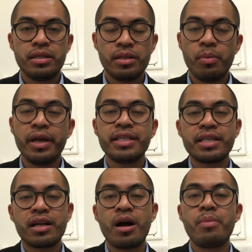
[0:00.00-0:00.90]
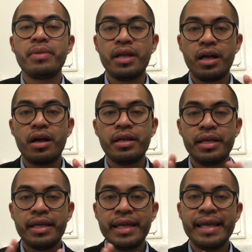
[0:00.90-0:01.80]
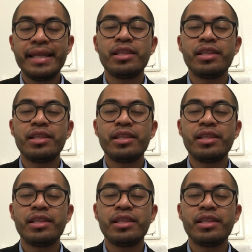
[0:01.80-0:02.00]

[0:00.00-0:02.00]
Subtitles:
money's gonna come in